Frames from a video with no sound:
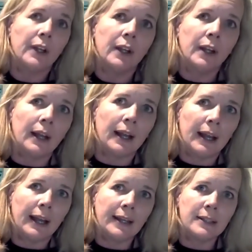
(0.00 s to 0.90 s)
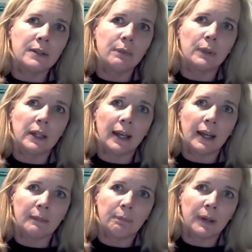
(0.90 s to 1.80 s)
Mm-hmm. And we
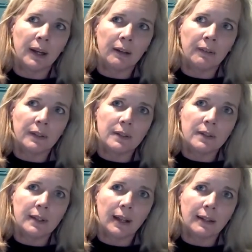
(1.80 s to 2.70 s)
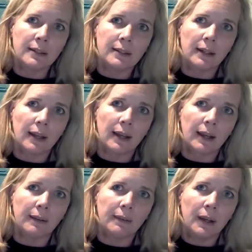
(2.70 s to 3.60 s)
had parents that,
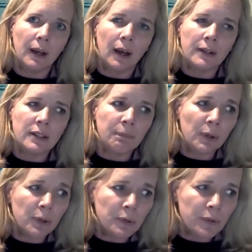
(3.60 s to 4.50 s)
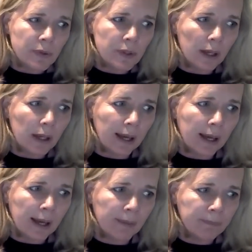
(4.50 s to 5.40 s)
I suppose,
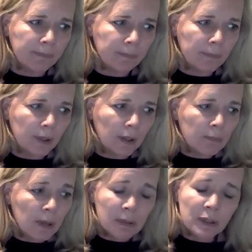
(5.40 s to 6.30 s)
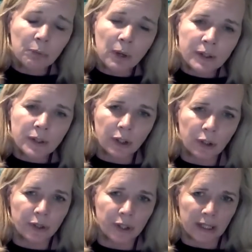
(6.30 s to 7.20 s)
maybe there wasn't a
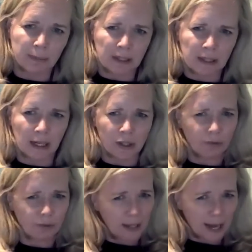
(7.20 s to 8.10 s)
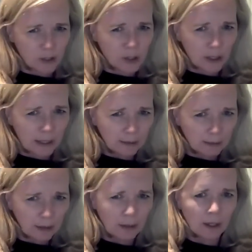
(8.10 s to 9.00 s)
huge expectation financially.
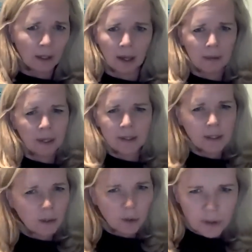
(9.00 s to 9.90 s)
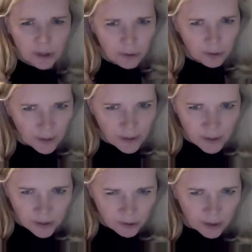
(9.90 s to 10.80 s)
Mm-hmm. I didn't go to
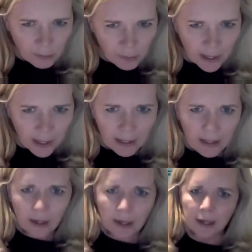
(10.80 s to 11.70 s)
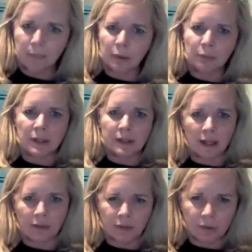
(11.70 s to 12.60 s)
university straight away. I put
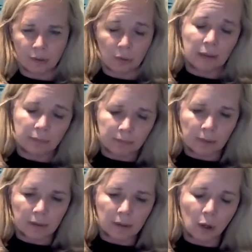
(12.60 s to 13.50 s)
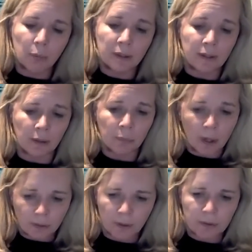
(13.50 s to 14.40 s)
myself through, well, the company that I
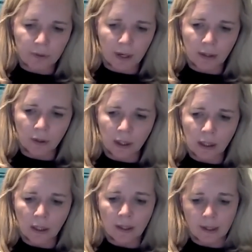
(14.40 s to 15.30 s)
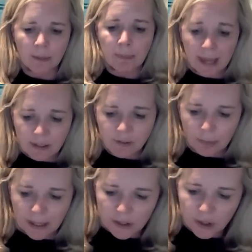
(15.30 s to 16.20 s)
worked for, I was very lucky. They paid for
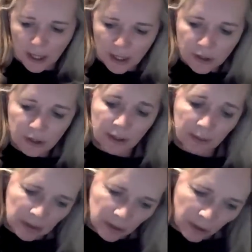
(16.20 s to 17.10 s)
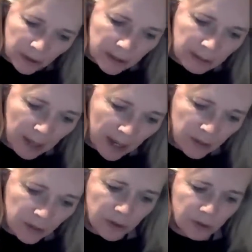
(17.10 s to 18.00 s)
my education and I went on and did a
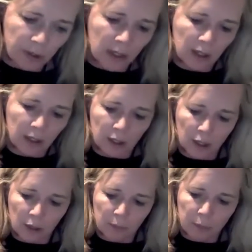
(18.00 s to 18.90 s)
master's degree. Mm-hmm.